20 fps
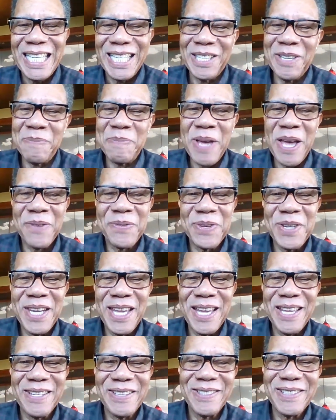Goodbye for
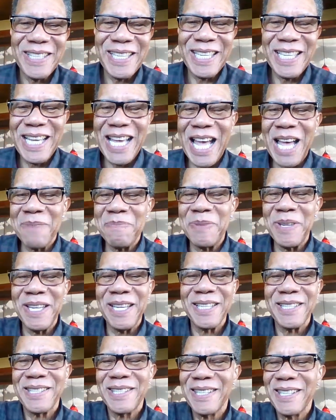now, and God
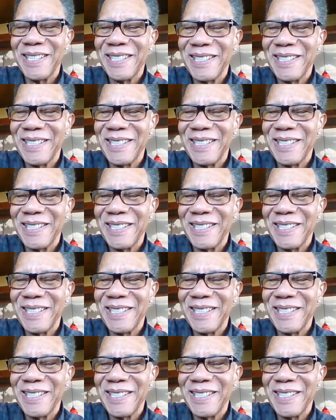bless.